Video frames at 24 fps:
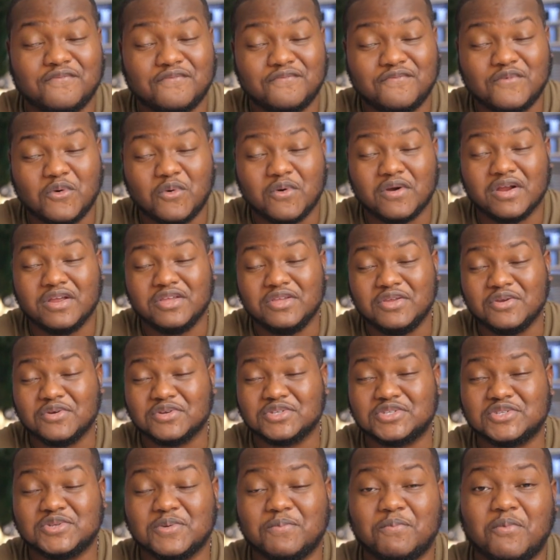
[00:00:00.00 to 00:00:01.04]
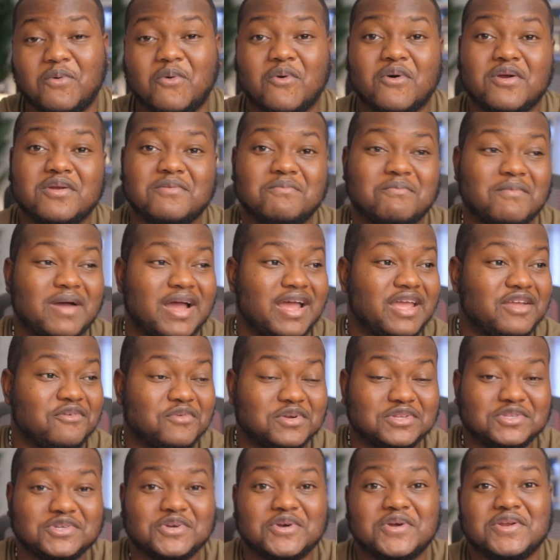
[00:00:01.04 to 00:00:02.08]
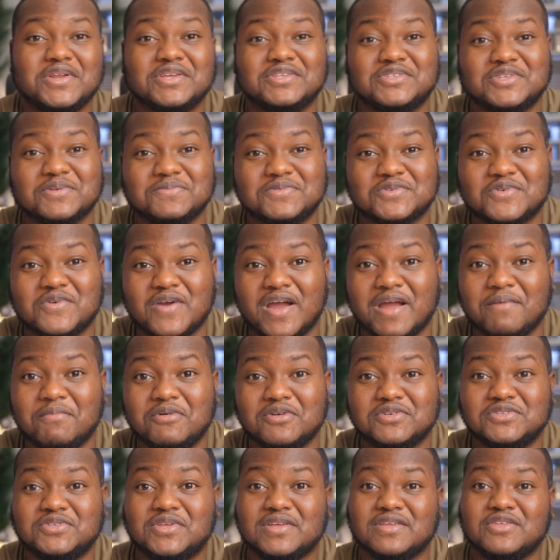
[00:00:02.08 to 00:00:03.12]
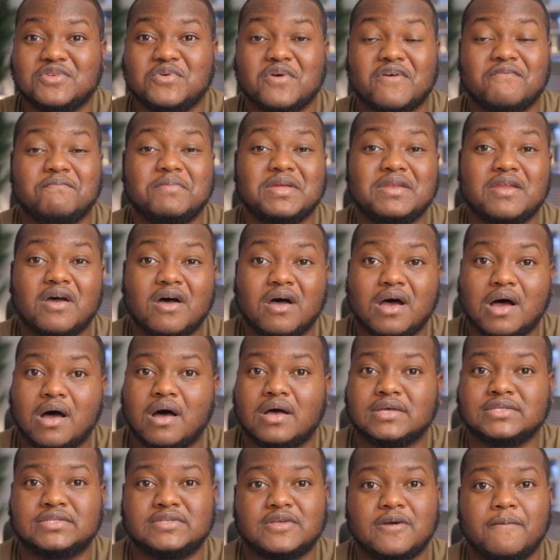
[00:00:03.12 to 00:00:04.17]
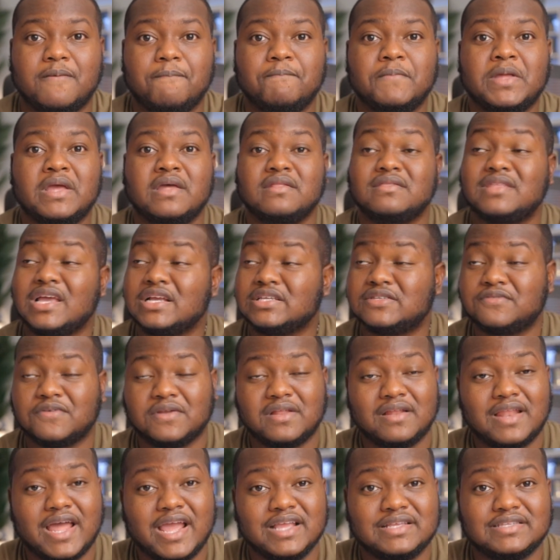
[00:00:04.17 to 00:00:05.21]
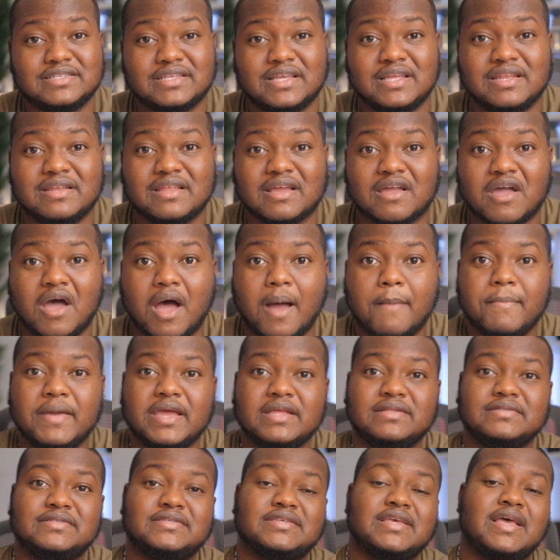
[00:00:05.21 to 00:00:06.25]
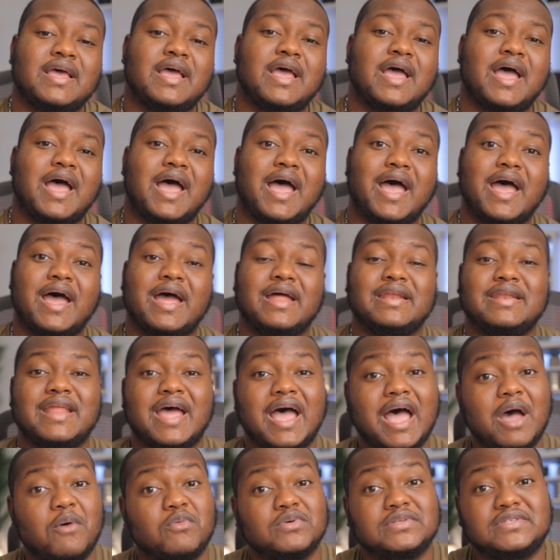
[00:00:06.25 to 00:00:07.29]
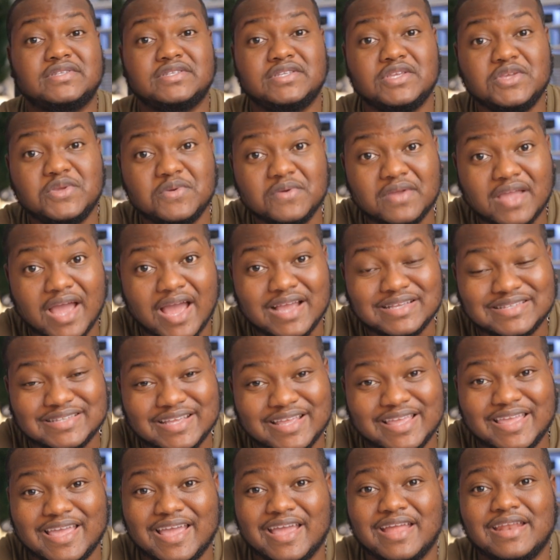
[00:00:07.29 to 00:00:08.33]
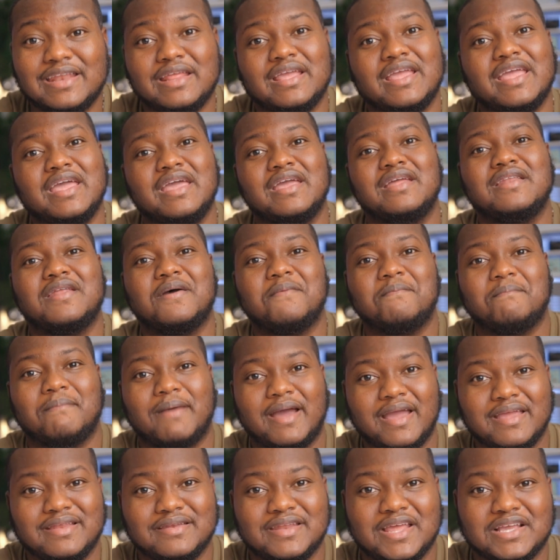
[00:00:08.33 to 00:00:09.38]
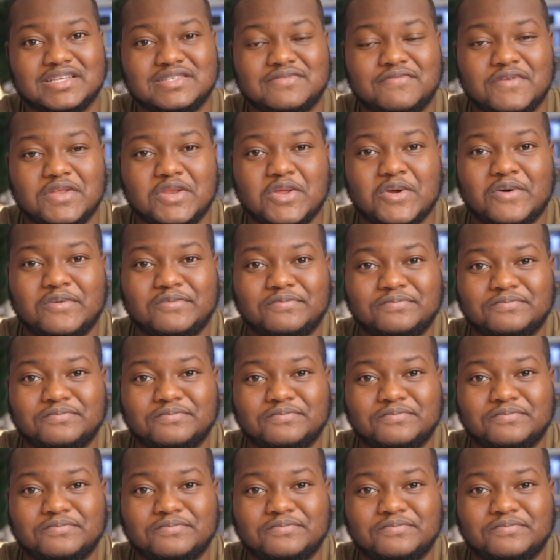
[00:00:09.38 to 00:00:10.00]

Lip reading: for your support, my returning subscribers. You have been awesome. Thanks for the likes and the comments, and I will see you guys again in my next video.